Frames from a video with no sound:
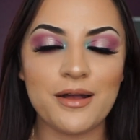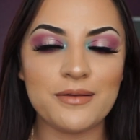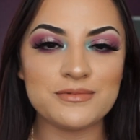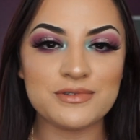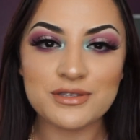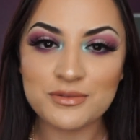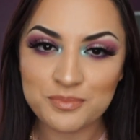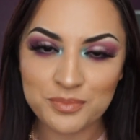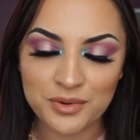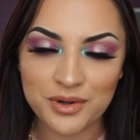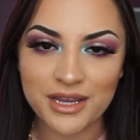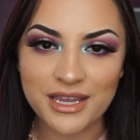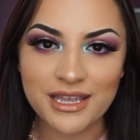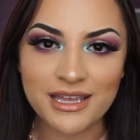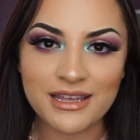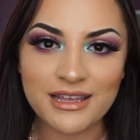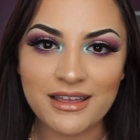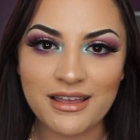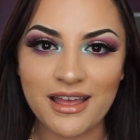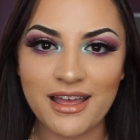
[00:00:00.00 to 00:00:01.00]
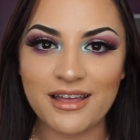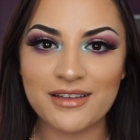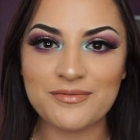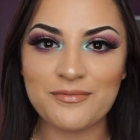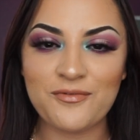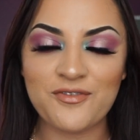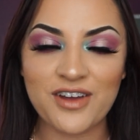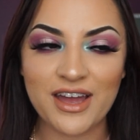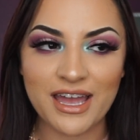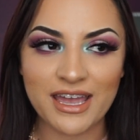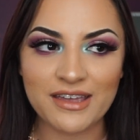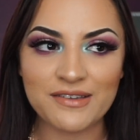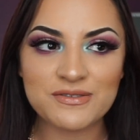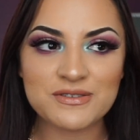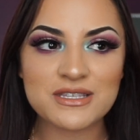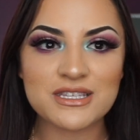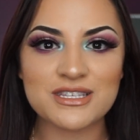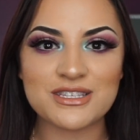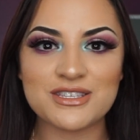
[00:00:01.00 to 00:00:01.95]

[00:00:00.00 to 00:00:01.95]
spring vibes.